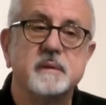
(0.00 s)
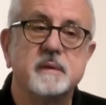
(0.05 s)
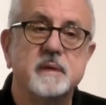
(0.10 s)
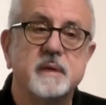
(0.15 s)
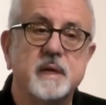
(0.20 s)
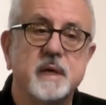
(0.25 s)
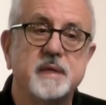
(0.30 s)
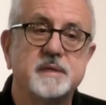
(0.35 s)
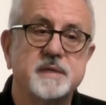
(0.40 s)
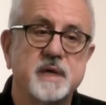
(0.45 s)

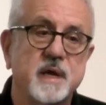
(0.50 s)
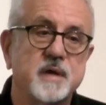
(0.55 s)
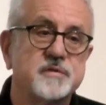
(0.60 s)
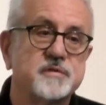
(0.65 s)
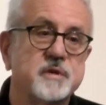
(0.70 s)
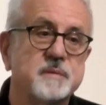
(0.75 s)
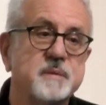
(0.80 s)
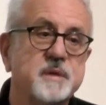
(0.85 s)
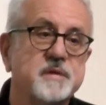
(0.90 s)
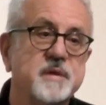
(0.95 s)
he tells
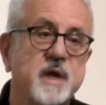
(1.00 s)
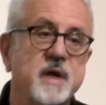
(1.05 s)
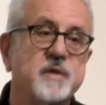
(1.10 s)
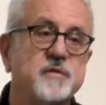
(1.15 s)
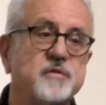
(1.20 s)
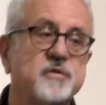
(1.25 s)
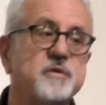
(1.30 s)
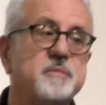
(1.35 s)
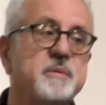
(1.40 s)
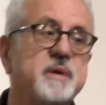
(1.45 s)
them that they
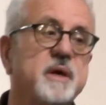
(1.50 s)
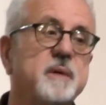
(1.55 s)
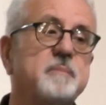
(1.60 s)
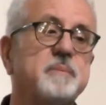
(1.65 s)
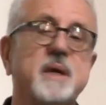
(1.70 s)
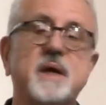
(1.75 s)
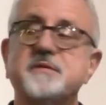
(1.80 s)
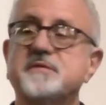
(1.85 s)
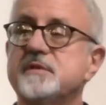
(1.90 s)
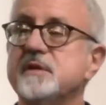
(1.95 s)
should be a
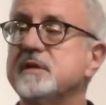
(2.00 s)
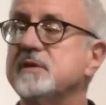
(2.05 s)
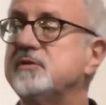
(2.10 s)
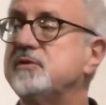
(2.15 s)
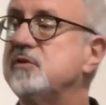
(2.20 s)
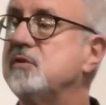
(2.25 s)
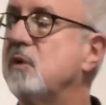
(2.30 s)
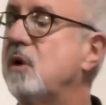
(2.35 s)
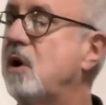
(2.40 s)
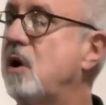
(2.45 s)
blessing
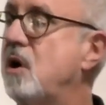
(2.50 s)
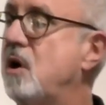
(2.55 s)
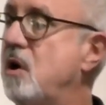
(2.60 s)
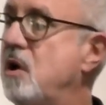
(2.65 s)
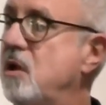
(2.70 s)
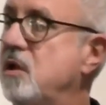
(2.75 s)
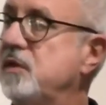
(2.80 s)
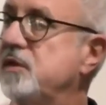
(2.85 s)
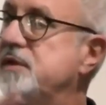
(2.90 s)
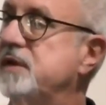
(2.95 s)
to
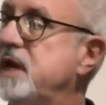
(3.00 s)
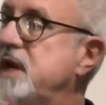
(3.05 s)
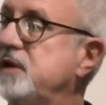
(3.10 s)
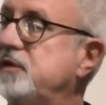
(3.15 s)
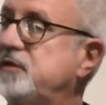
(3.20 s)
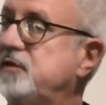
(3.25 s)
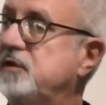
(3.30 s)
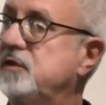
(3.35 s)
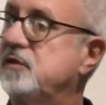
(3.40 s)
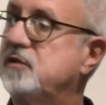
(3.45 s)
all the
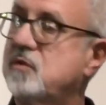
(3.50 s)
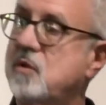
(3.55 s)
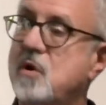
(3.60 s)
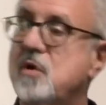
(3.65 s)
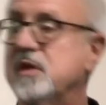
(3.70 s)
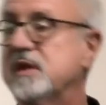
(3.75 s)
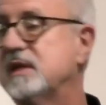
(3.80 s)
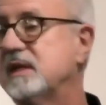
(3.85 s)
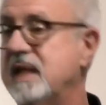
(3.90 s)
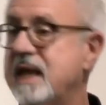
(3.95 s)
nations or the
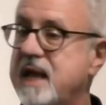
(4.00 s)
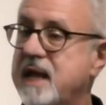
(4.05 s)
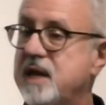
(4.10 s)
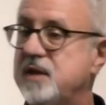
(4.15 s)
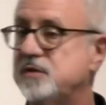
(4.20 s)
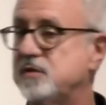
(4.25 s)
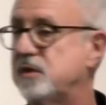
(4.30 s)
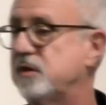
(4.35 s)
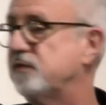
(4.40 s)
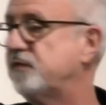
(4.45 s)

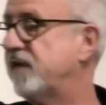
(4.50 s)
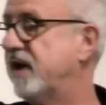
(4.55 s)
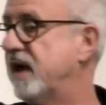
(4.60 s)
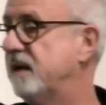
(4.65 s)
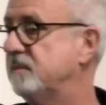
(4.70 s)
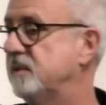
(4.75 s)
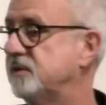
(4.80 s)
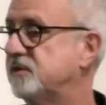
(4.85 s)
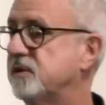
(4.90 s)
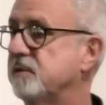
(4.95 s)
clans or the
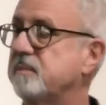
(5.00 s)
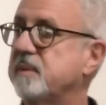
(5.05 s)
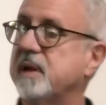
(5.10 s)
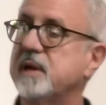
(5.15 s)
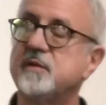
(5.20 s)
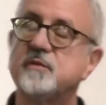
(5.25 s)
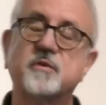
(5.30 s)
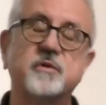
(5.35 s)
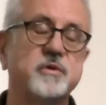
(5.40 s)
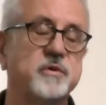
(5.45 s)
families,
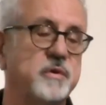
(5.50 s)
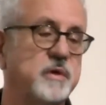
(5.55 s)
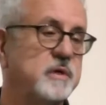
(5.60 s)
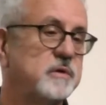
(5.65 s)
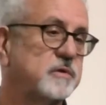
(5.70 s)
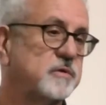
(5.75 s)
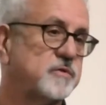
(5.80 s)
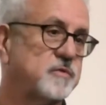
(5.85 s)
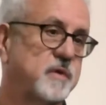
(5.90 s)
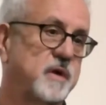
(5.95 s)
depends on your
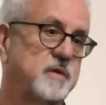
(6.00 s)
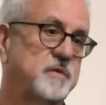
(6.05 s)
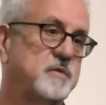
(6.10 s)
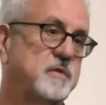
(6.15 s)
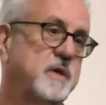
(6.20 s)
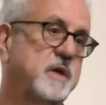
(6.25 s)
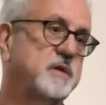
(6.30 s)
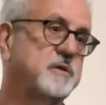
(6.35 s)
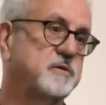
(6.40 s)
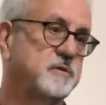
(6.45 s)
English
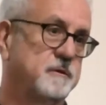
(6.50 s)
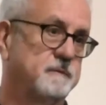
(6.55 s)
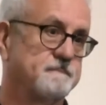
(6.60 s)
translation,